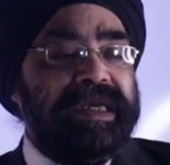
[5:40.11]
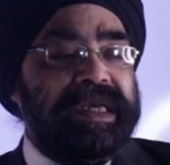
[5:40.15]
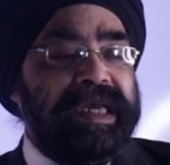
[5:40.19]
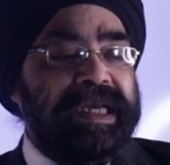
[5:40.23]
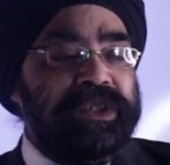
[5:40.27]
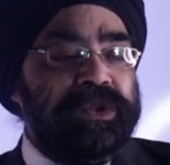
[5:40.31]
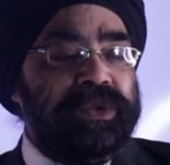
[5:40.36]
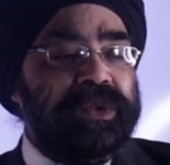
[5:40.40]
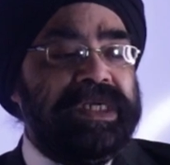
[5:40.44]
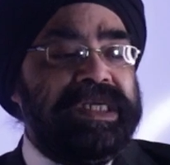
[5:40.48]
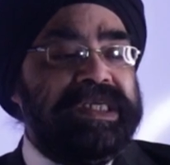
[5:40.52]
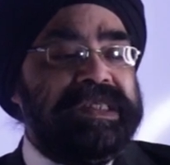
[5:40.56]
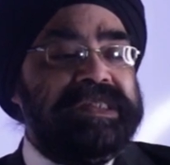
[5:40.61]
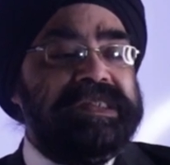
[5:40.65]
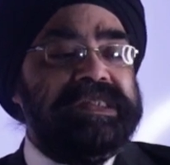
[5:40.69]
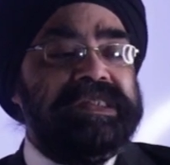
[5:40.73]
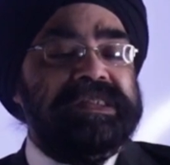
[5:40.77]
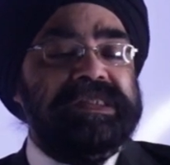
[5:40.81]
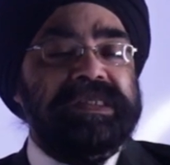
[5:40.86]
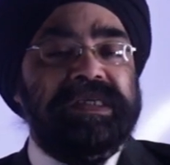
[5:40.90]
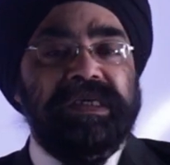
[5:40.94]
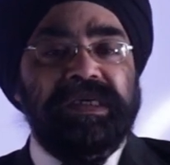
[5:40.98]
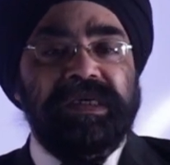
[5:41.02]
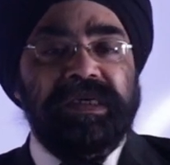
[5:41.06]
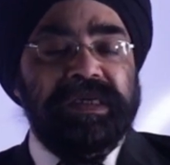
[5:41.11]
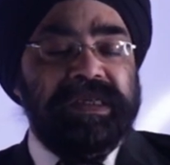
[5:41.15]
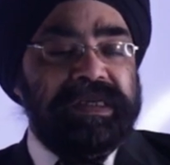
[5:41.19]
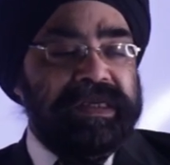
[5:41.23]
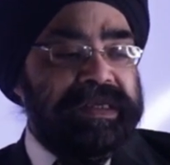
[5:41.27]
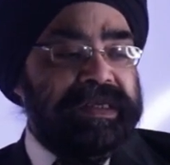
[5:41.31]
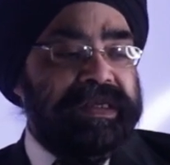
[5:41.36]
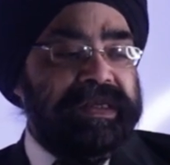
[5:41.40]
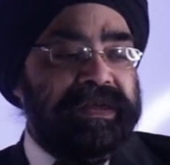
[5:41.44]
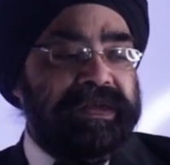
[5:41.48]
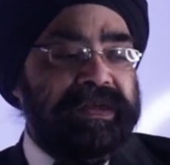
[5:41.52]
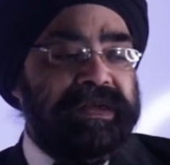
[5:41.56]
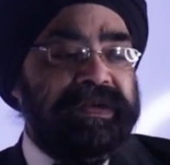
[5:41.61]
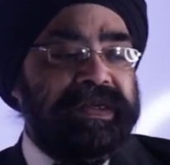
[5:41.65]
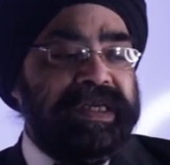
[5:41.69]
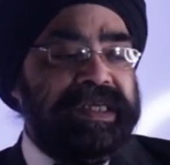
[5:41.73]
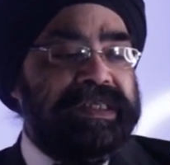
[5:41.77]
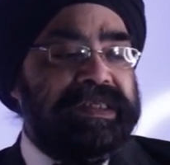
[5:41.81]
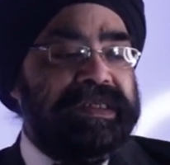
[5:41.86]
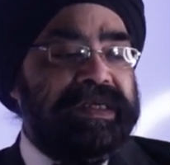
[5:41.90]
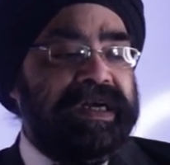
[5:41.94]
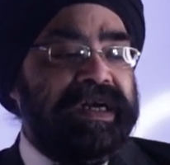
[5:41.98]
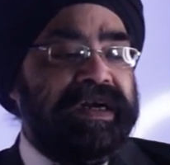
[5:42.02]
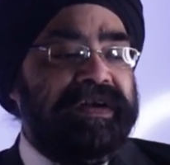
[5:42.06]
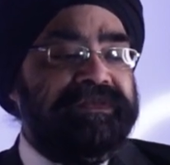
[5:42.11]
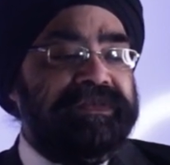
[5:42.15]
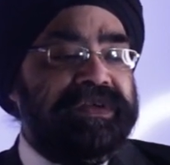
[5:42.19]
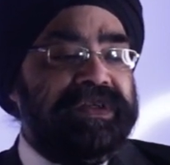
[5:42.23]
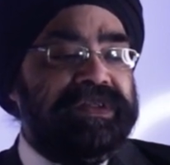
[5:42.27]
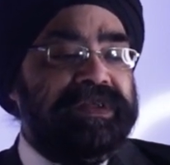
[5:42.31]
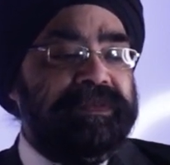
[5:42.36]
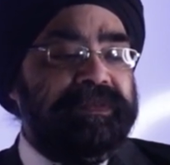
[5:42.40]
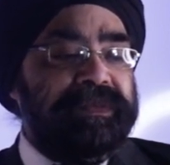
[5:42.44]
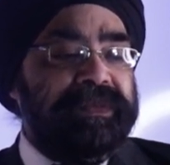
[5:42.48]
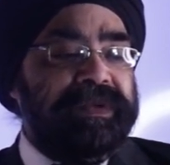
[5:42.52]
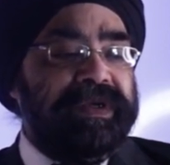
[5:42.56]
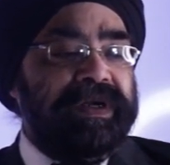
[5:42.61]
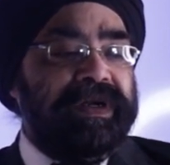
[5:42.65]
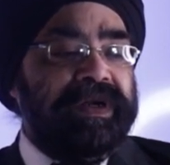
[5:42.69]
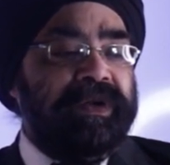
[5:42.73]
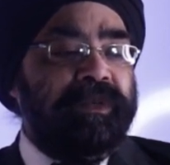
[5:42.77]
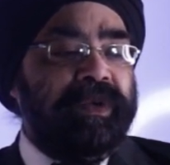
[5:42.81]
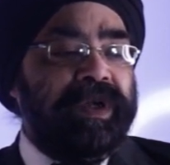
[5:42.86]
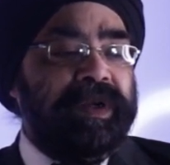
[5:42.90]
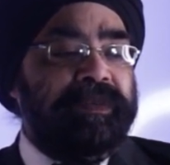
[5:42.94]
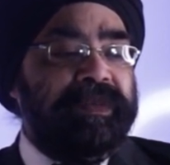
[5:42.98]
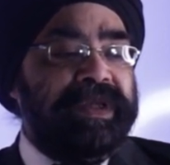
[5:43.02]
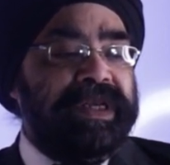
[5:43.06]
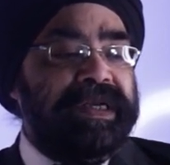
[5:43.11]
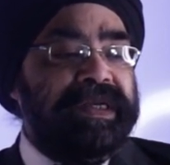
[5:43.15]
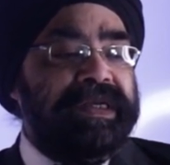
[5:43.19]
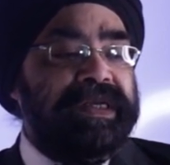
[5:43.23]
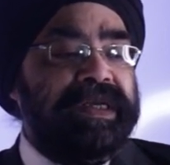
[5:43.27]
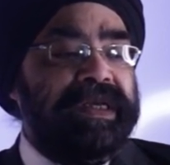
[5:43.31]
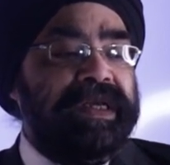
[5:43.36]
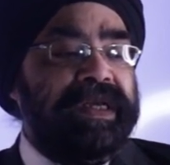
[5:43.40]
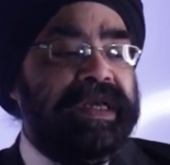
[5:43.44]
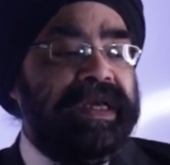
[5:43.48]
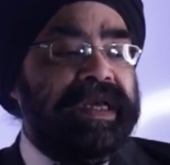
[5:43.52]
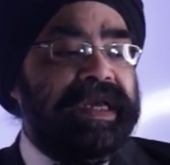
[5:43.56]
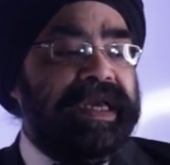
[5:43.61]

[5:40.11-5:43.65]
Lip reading: educators right after the 1 minute.